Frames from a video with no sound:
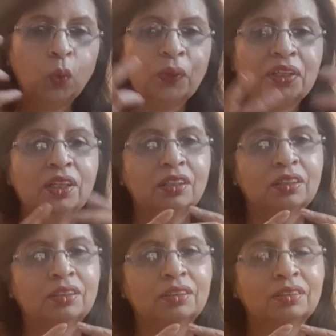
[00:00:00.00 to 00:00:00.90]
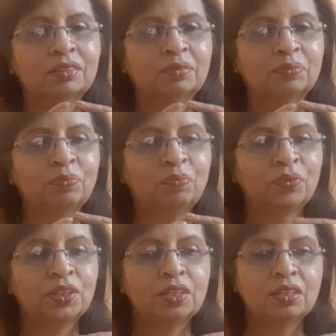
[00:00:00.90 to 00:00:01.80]
within.
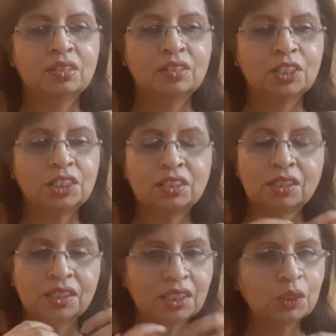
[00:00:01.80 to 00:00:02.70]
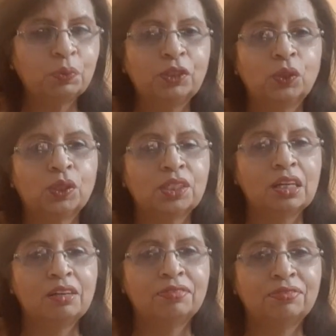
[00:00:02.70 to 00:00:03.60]
Just sit with
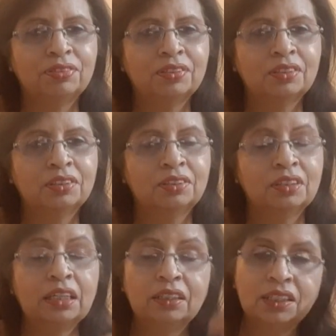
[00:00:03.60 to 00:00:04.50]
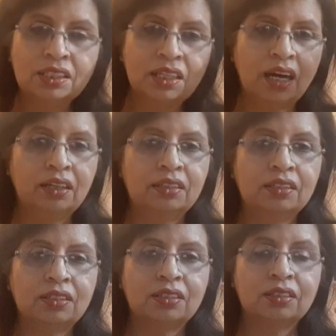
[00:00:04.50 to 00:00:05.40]
yourself in the
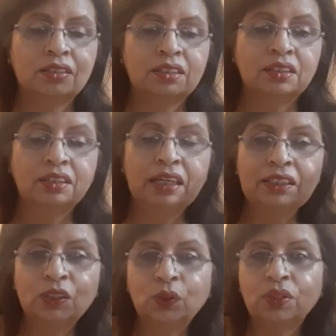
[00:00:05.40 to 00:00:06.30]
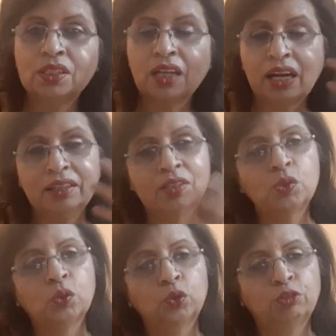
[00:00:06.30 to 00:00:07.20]
silence. Get into the silent
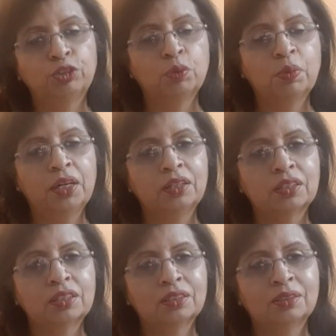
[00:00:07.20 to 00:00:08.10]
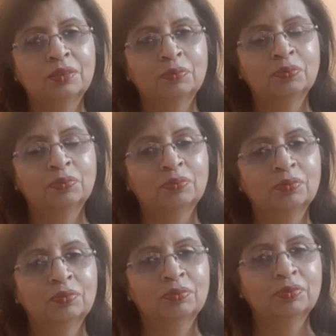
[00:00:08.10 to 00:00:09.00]
zone of your mind.
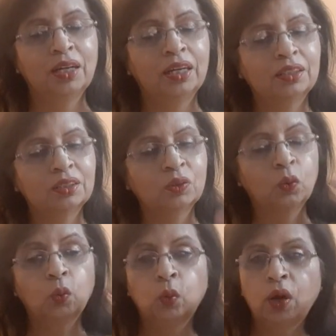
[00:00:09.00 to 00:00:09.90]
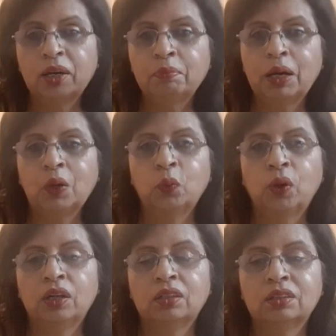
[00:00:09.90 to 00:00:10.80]
And one by
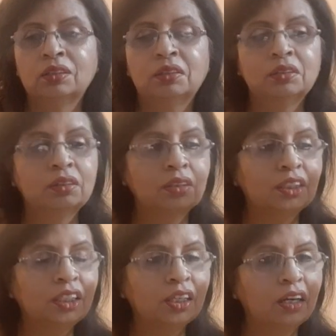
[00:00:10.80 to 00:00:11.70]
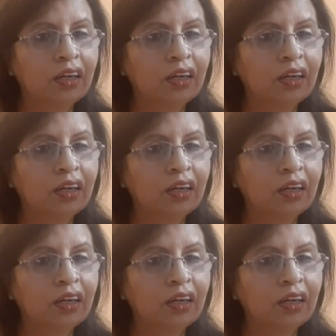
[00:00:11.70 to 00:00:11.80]
one, the